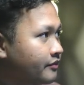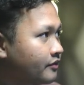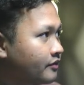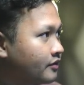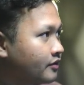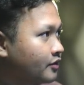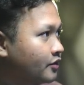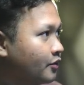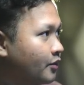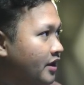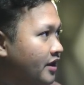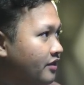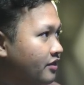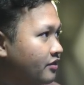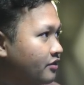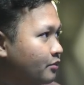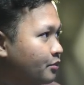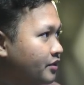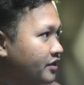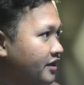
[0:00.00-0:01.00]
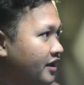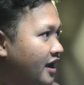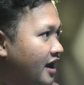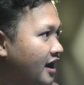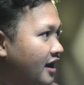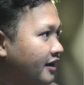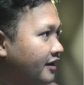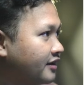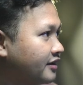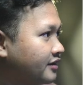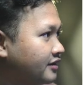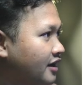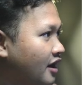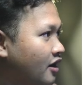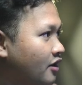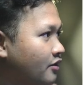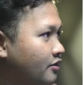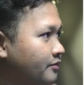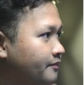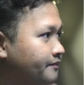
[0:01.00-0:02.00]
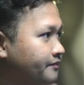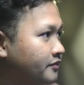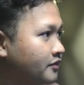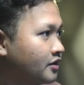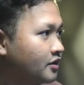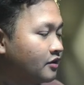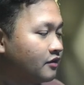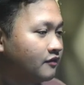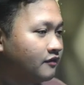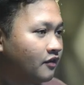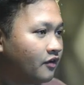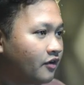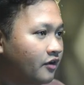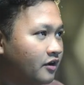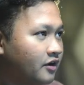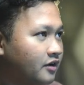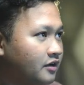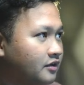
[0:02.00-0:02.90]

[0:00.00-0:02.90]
with AI. Now, for